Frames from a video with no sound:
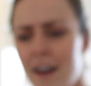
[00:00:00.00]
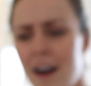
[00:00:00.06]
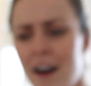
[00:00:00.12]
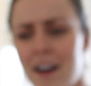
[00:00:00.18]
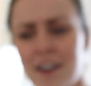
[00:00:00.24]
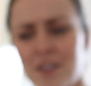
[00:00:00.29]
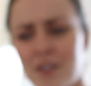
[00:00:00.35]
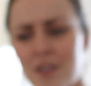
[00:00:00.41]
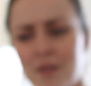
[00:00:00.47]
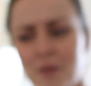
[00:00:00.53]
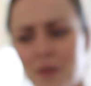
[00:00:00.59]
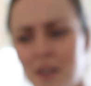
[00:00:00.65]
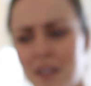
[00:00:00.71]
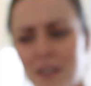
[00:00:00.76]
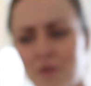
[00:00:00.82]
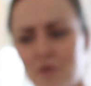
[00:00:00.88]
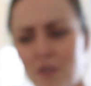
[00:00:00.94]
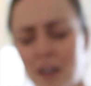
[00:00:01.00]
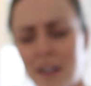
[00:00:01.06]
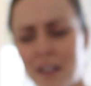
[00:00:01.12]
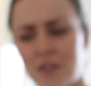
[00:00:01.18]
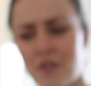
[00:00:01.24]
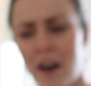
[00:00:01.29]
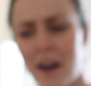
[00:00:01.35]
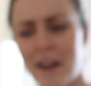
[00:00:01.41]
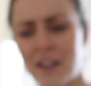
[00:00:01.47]
And I just thought, this is really
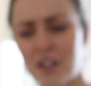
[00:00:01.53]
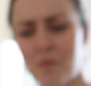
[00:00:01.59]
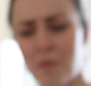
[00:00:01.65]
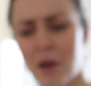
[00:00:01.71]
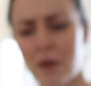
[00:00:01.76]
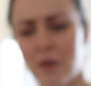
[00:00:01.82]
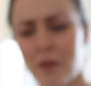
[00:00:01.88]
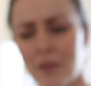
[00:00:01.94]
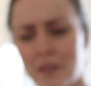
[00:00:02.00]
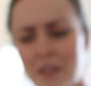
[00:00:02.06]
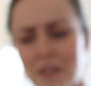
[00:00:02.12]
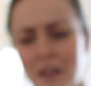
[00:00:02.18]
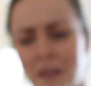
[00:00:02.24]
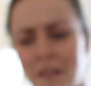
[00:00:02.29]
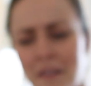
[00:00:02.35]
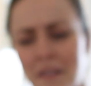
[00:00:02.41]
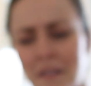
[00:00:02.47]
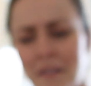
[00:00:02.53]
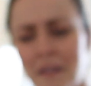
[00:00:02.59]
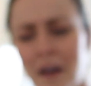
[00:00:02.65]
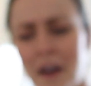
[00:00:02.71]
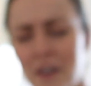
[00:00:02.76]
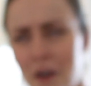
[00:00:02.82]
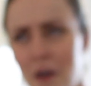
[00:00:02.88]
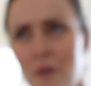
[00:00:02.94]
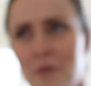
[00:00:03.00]
strange, because
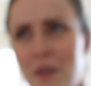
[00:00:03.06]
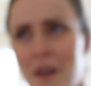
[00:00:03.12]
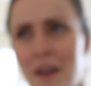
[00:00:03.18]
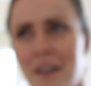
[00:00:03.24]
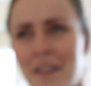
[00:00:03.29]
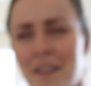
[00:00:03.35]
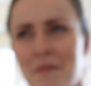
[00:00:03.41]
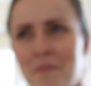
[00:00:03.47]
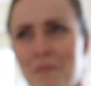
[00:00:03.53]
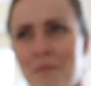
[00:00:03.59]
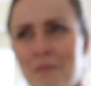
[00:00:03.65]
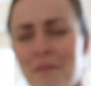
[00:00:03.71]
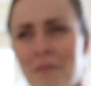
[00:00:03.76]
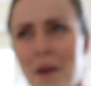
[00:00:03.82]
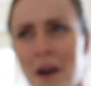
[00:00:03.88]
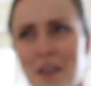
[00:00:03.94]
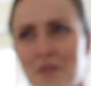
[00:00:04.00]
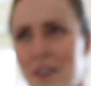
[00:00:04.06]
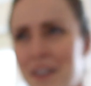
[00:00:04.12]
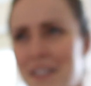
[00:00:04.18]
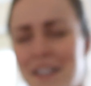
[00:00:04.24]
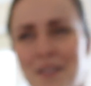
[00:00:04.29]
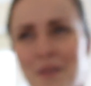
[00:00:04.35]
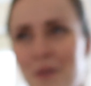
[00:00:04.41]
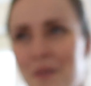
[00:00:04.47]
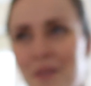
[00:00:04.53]
I know that my address
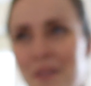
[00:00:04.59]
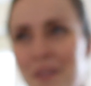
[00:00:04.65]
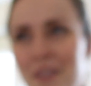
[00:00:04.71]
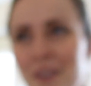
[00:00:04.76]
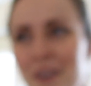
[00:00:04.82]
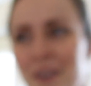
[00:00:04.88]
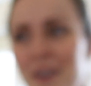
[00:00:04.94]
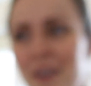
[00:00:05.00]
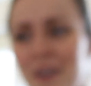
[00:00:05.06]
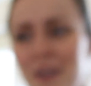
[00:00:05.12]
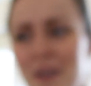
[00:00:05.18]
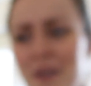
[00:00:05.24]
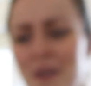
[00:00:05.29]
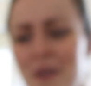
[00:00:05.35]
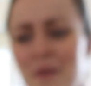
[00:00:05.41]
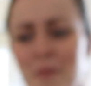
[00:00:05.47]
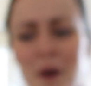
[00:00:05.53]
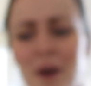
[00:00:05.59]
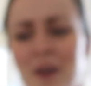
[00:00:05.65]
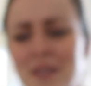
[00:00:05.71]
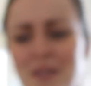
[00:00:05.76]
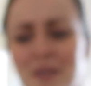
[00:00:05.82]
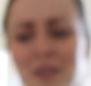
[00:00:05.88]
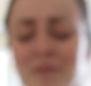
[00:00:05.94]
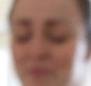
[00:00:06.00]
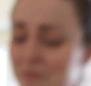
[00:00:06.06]
is on the
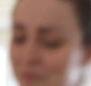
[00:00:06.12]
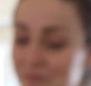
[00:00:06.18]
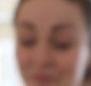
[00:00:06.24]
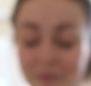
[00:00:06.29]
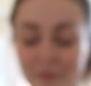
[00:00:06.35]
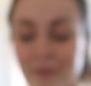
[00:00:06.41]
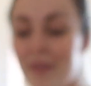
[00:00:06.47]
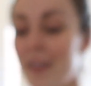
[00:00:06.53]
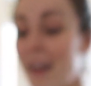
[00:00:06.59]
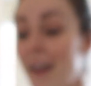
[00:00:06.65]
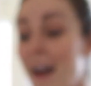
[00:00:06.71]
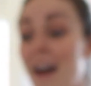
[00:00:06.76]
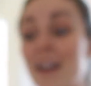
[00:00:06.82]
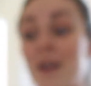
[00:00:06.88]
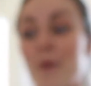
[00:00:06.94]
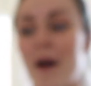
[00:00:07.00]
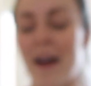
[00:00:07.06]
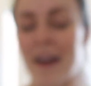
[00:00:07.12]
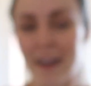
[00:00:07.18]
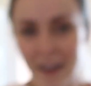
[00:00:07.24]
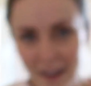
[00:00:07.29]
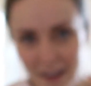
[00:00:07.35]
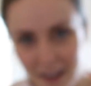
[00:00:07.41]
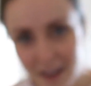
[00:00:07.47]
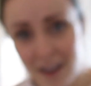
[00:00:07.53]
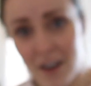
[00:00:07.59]
parcel. Anyway,
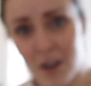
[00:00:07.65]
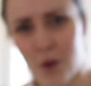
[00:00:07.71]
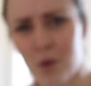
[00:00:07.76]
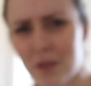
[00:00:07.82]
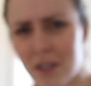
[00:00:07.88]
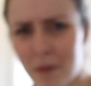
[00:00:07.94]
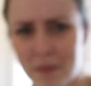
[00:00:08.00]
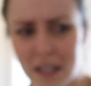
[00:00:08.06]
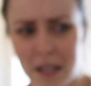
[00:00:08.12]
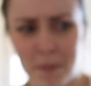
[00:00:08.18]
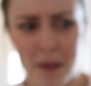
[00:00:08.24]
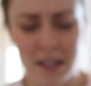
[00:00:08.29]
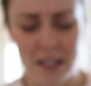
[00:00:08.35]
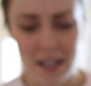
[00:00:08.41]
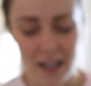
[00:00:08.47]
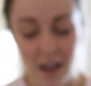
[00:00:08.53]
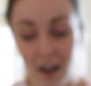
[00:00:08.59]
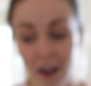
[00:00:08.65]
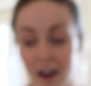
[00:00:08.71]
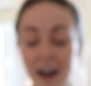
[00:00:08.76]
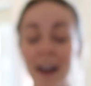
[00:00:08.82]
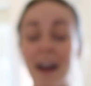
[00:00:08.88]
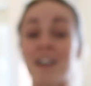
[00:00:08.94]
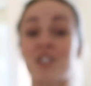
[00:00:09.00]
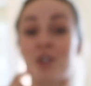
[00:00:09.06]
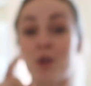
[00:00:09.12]
called up DPD. Like, I
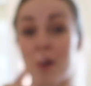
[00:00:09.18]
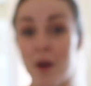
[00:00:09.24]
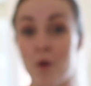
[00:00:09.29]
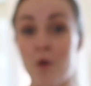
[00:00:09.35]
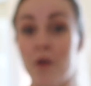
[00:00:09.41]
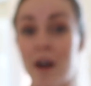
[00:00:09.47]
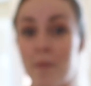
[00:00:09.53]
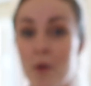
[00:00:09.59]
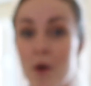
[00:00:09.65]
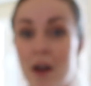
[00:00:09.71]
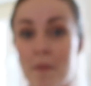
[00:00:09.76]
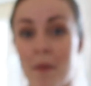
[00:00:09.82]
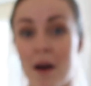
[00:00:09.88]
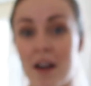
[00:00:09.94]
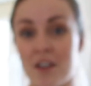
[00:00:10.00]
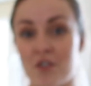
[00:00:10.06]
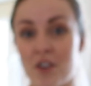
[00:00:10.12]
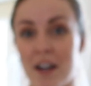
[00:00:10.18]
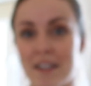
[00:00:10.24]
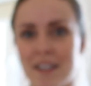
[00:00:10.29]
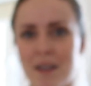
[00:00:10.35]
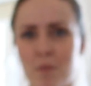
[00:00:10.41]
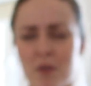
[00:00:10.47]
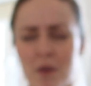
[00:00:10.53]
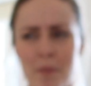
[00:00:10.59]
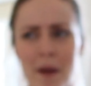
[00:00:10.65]
actually already put in my address
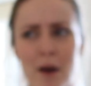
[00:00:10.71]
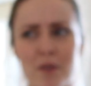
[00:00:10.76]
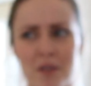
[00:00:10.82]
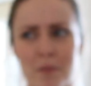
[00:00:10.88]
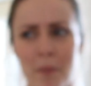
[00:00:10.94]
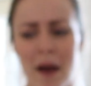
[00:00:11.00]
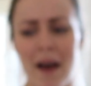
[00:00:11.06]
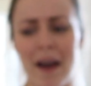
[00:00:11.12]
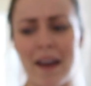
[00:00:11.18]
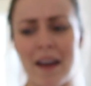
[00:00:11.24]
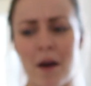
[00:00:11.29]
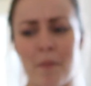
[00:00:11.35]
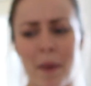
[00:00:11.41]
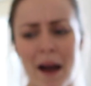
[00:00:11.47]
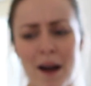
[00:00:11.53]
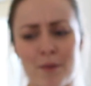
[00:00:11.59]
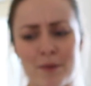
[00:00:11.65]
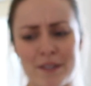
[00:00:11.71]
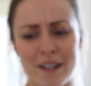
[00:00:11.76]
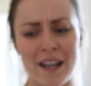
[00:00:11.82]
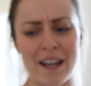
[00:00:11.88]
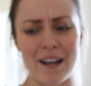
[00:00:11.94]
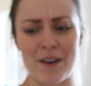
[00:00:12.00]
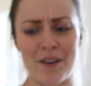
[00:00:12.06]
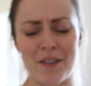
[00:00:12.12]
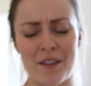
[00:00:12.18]
and was about to pay £1 to
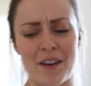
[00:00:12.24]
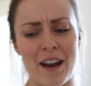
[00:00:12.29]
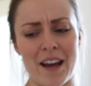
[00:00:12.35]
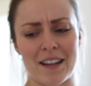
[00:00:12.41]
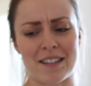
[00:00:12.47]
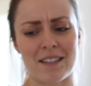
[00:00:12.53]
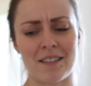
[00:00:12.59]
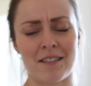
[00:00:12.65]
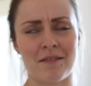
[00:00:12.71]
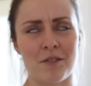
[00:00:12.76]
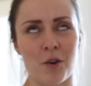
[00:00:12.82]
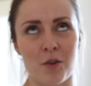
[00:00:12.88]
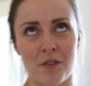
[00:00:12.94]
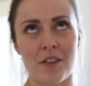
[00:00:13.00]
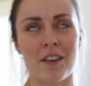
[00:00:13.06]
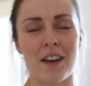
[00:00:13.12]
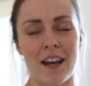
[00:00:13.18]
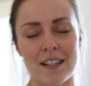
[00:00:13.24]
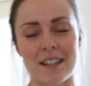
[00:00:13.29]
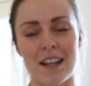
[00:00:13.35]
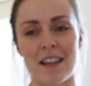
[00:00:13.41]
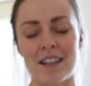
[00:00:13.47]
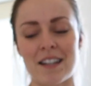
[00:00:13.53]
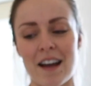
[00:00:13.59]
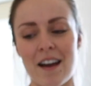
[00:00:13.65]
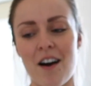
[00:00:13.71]
get it not the next
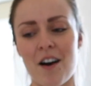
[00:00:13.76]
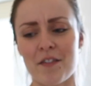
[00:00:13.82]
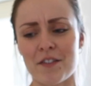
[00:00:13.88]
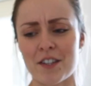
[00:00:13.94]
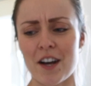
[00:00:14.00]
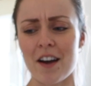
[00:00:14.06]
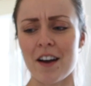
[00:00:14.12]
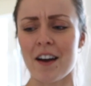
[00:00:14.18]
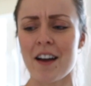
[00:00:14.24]
day, the day after.